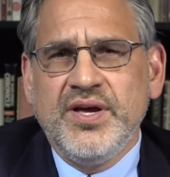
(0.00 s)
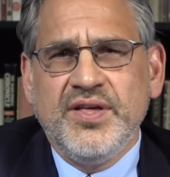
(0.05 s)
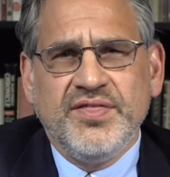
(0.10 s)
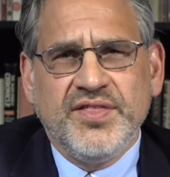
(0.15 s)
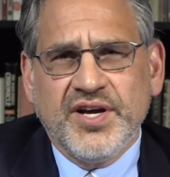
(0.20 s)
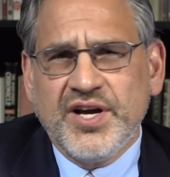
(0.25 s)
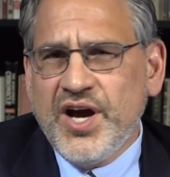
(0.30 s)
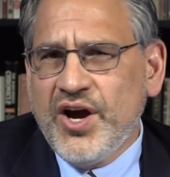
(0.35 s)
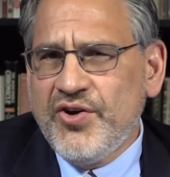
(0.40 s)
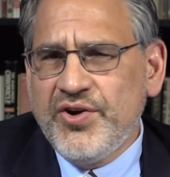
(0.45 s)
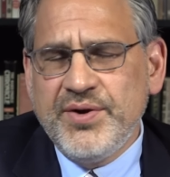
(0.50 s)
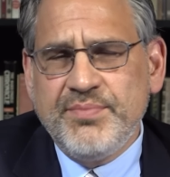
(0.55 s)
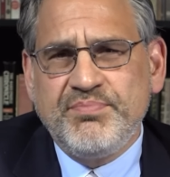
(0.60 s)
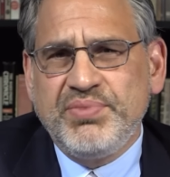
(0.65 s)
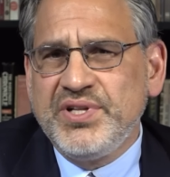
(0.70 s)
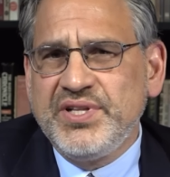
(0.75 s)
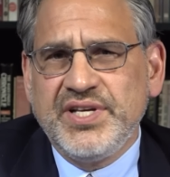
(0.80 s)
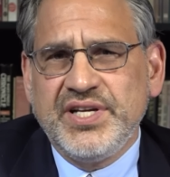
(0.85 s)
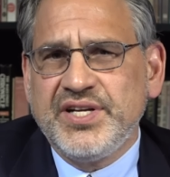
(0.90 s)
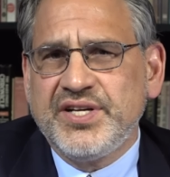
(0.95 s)
The current
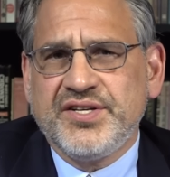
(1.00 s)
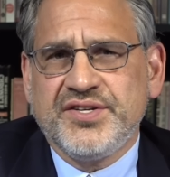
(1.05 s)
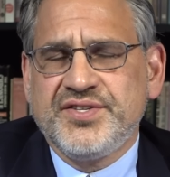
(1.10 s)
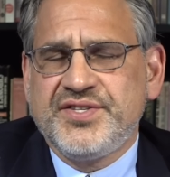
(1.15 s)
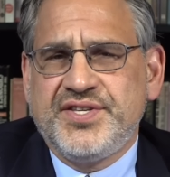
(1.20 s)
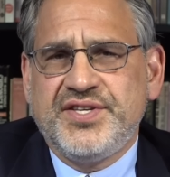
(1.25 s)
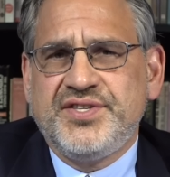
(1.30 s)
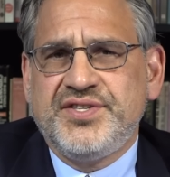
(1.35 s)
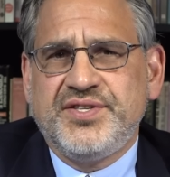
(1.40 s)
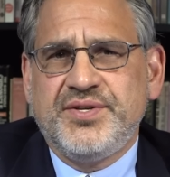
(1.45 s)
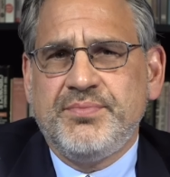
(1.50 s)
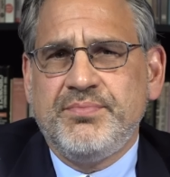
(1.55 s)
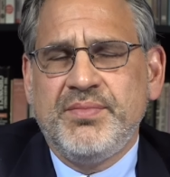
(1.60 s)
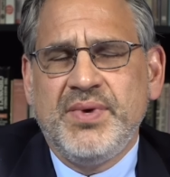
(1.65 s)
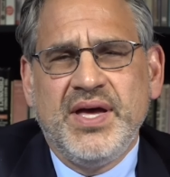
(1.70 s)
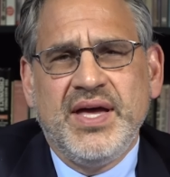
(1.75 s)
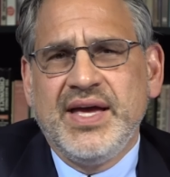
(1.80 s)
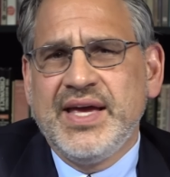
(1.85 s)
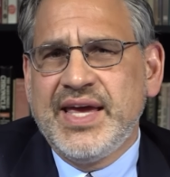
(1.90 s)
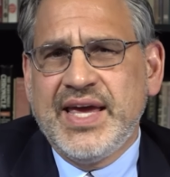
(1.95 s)
political system
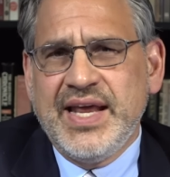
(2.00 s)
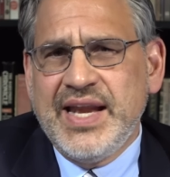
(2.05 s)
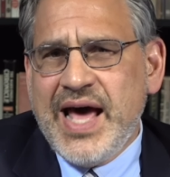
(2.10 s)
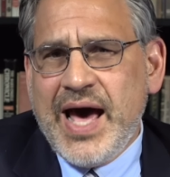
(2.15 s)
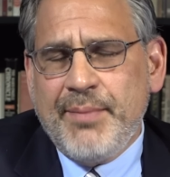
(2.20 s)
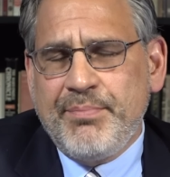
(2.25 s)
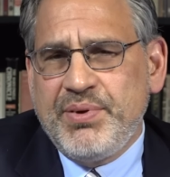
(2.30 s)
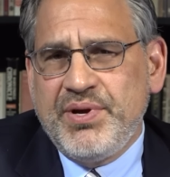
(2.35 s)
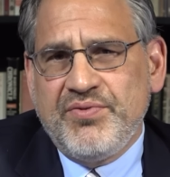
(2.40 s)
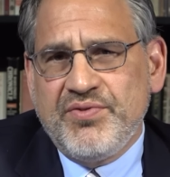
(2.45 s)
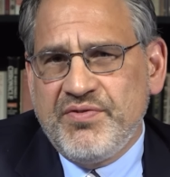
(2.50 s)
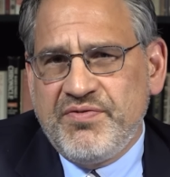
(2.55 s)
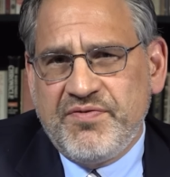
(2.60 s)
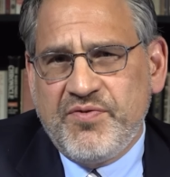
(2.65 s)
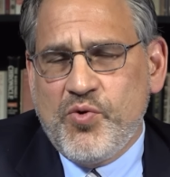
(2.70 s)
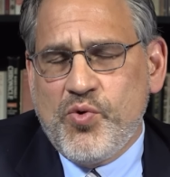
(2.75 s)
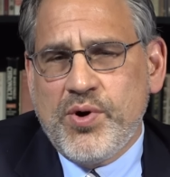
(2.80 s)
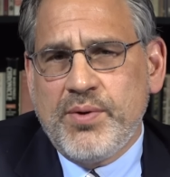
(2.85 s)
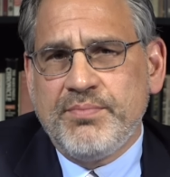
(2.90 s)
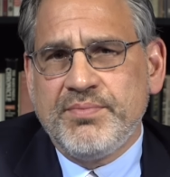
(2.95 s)
cannot be
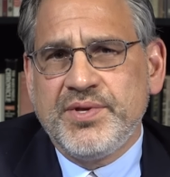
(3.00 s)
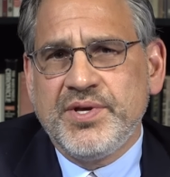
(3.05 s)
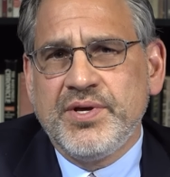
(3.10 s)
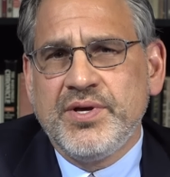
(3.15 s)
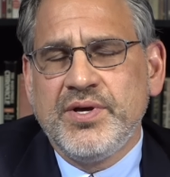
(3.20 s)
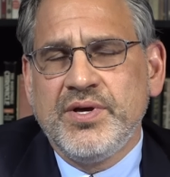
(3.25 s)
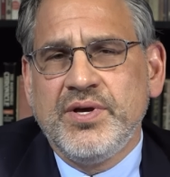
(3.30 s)
reformed.